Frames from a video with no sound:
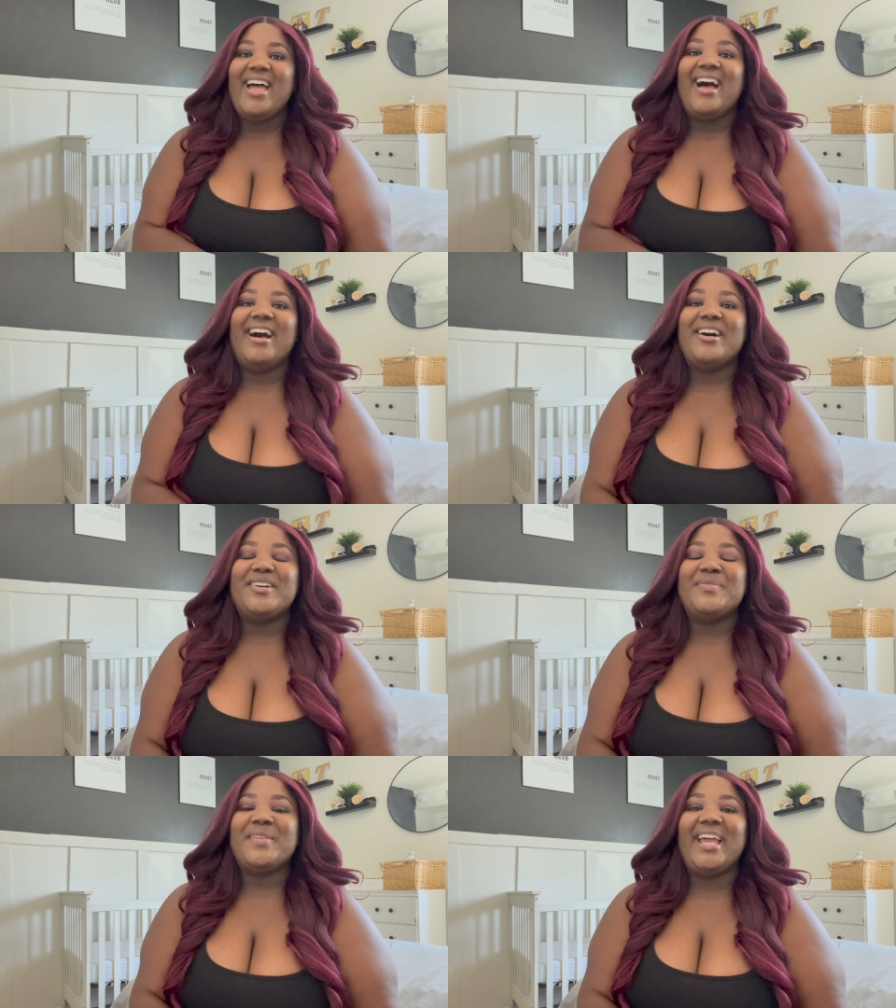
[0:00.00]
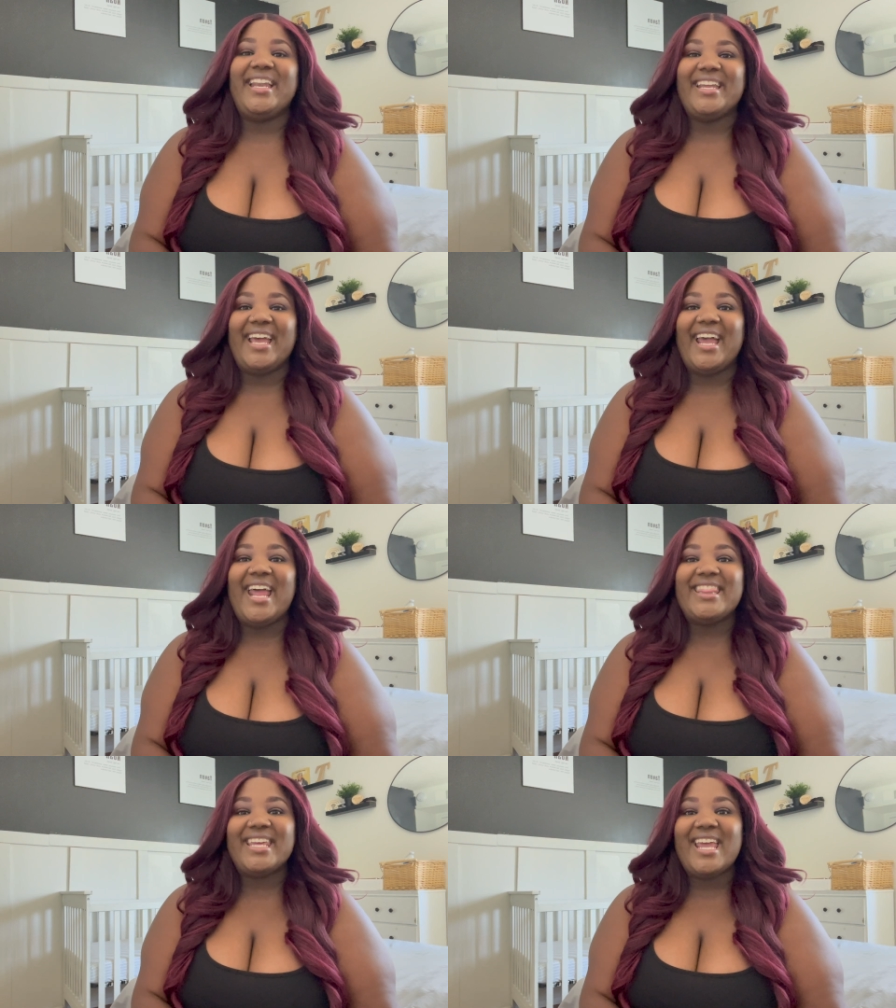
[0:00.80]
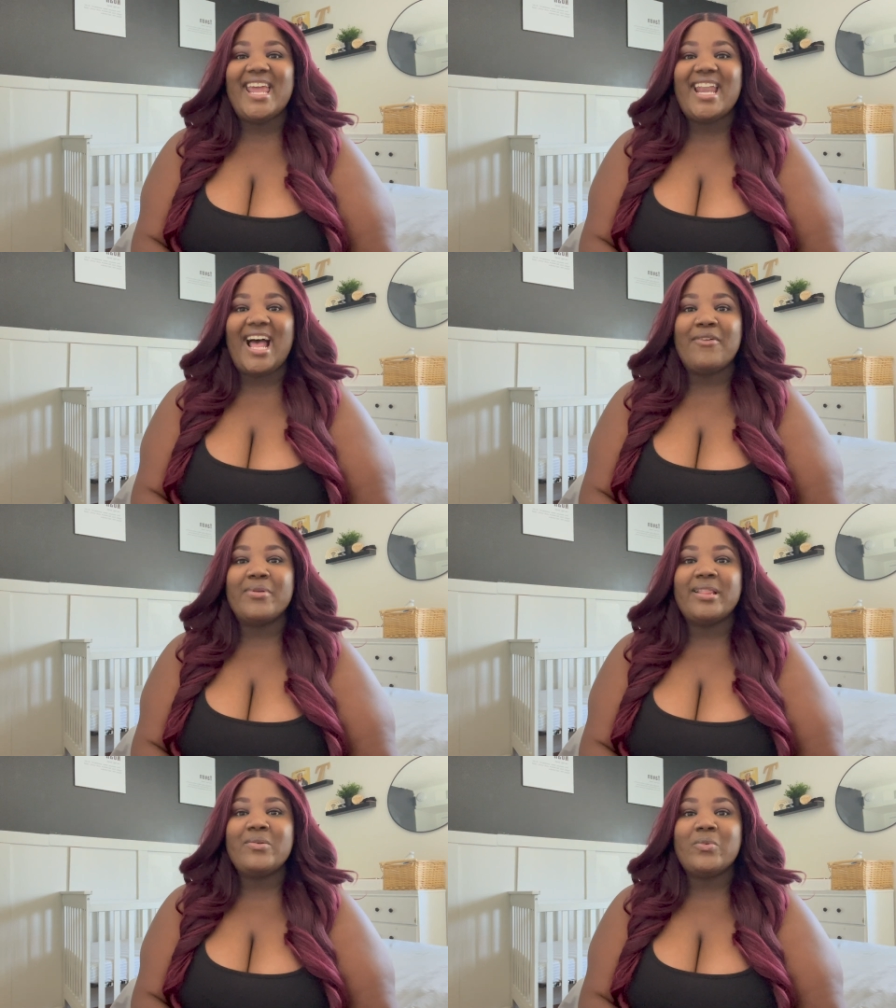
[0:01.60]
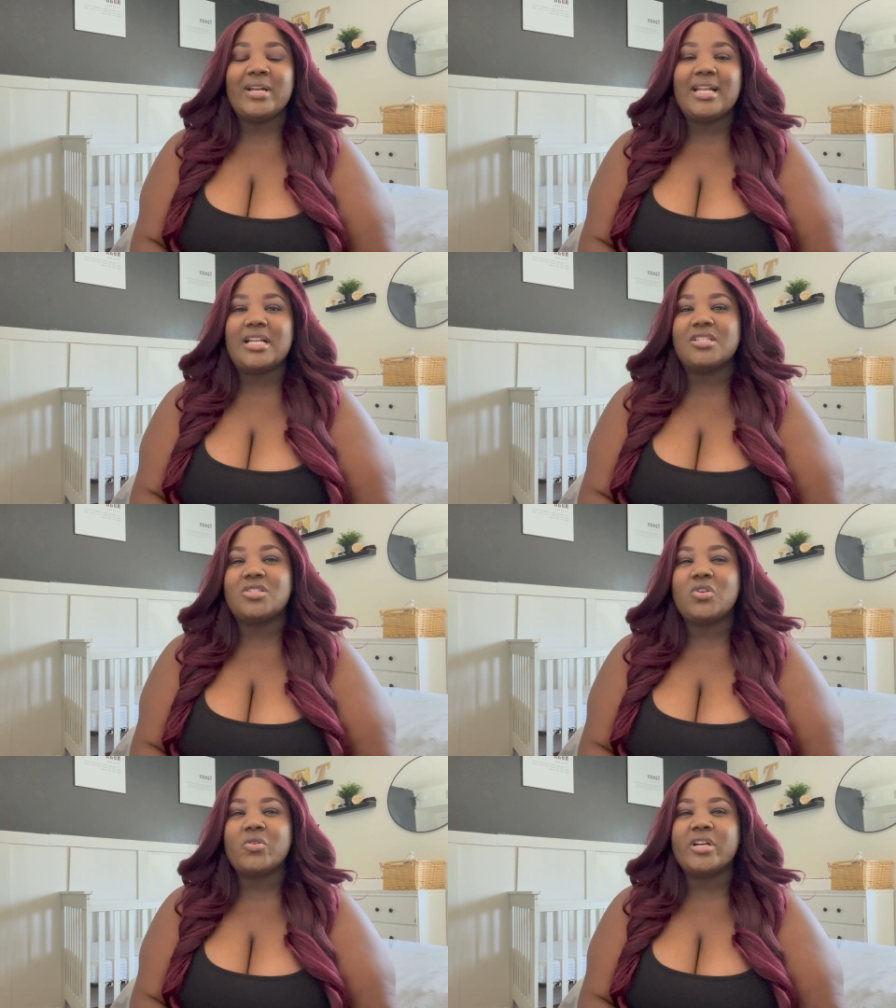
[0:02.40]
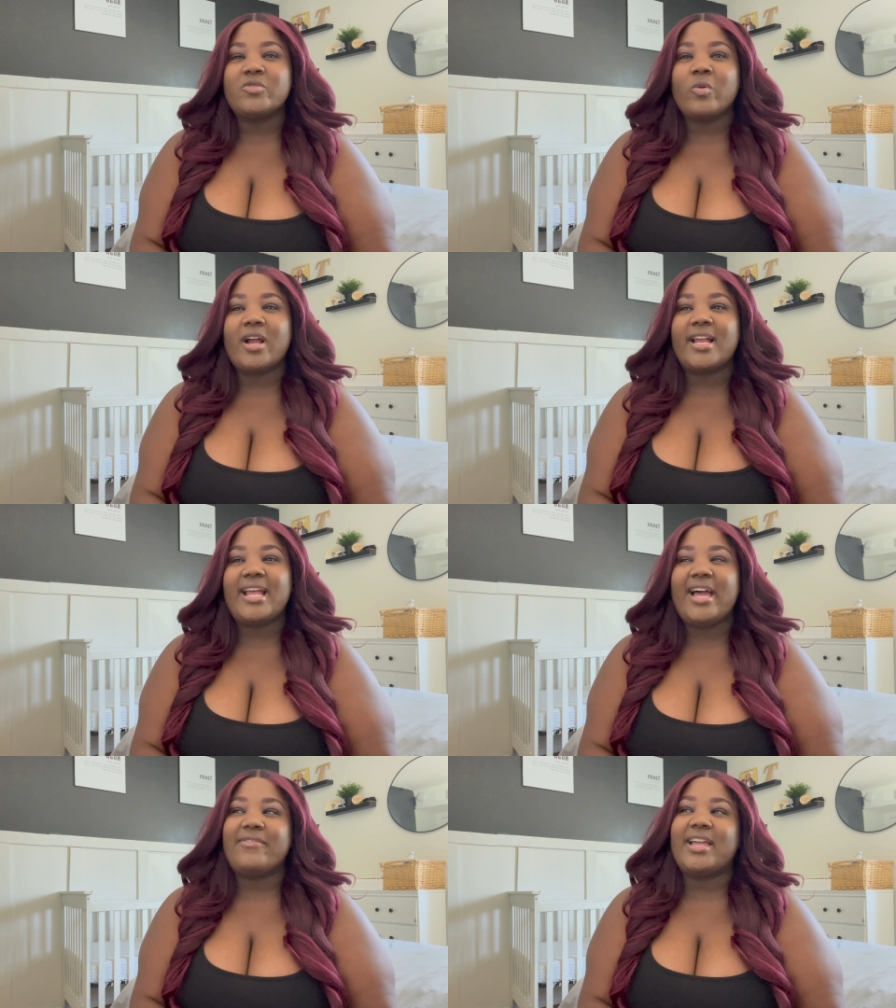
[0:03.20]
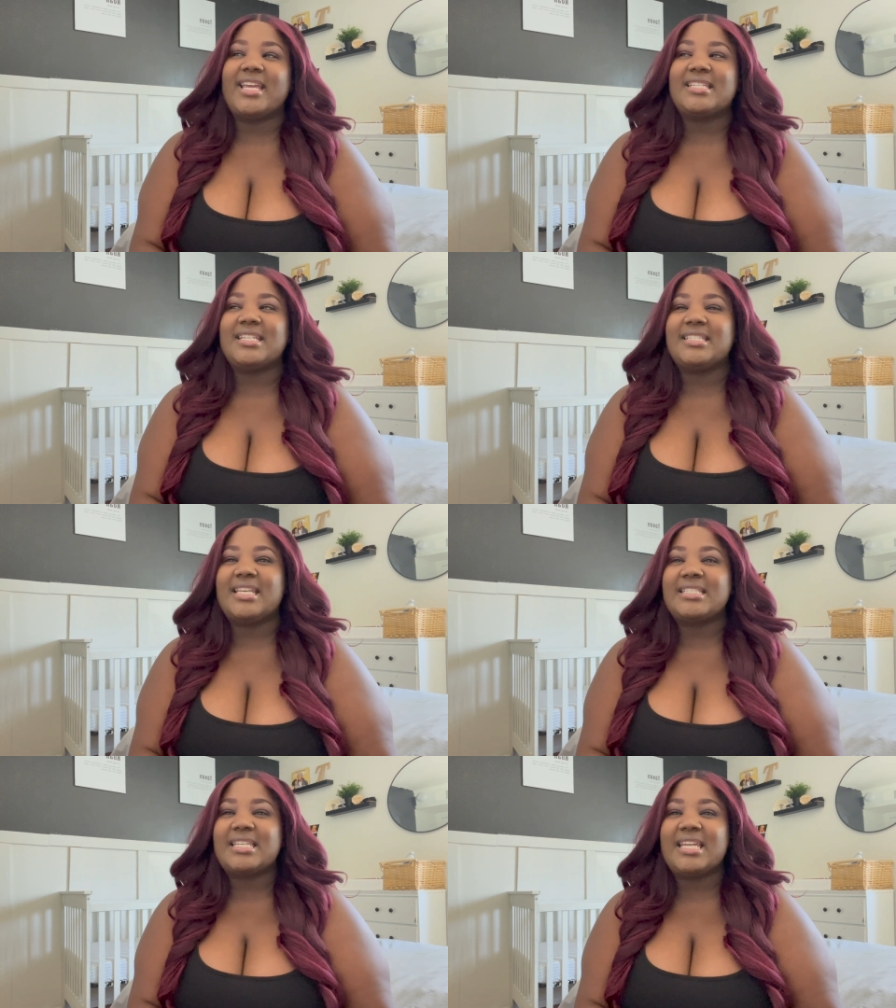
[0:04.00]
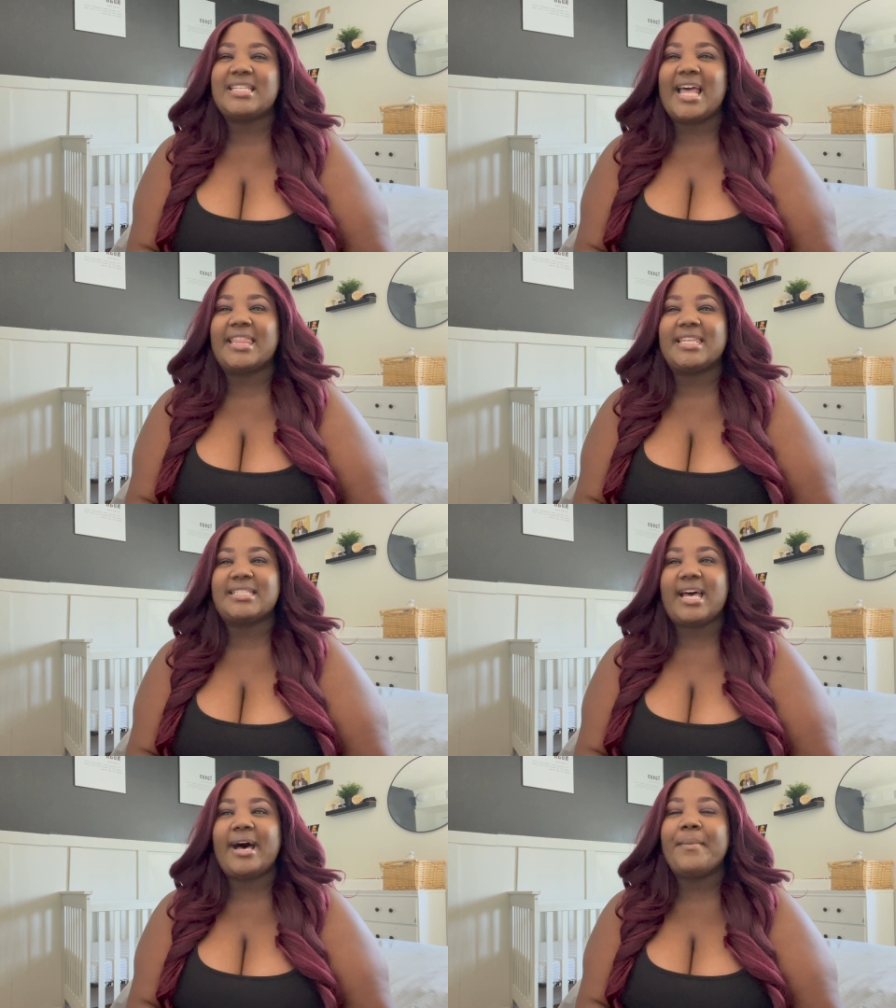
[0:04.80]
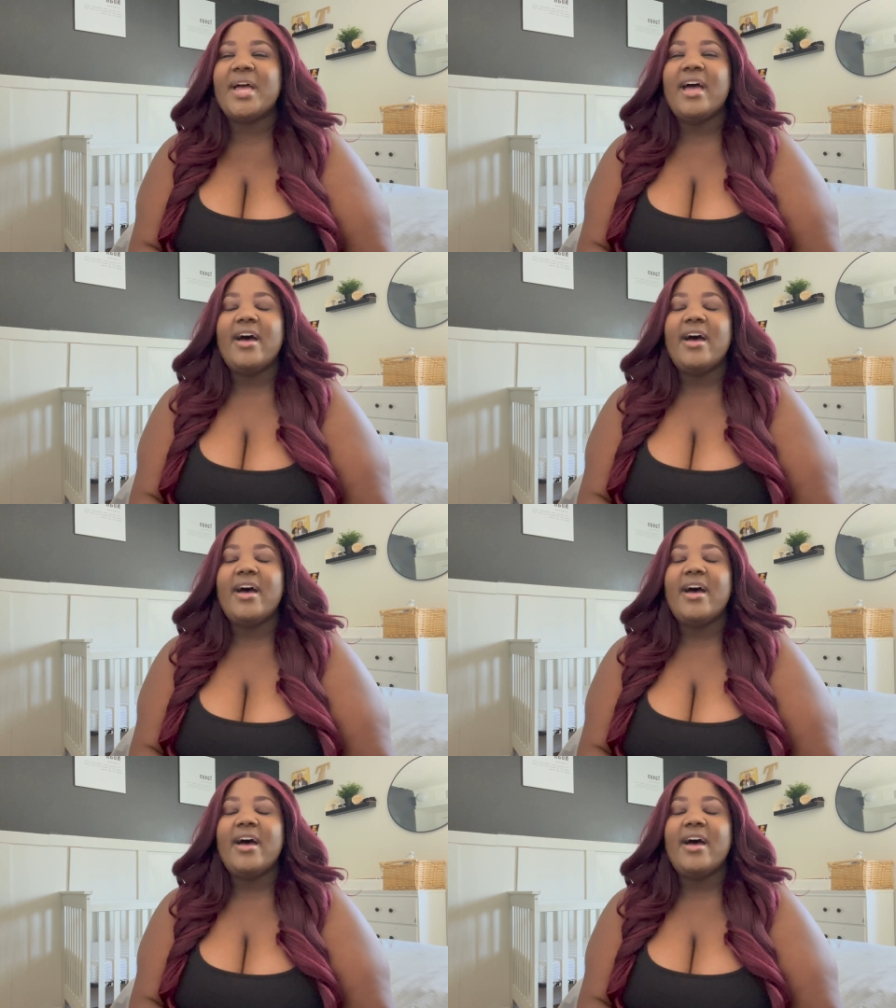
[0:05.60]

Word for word: um and yeah and then i really wanted a storage where i can have like his necessities at the top